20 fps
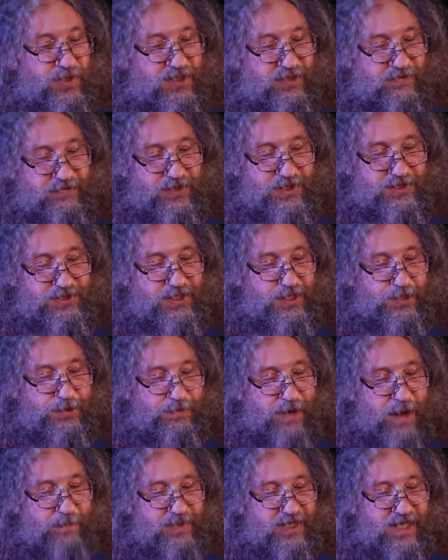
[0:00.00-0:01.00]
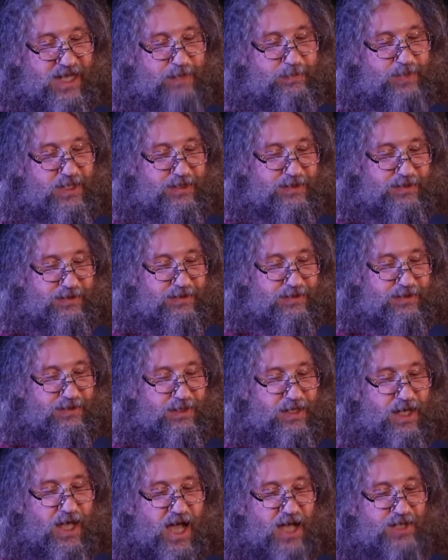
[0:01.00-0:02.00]
diversity crap came in,
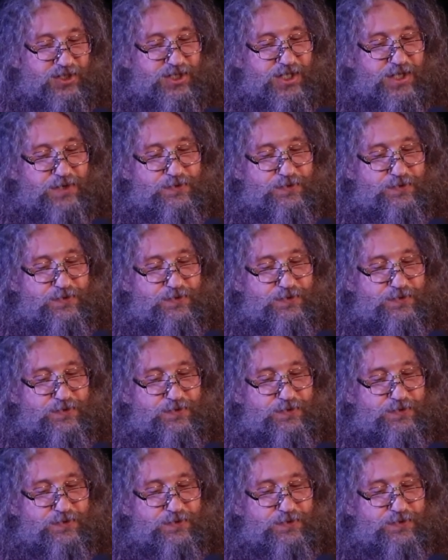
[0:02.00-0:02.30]
and she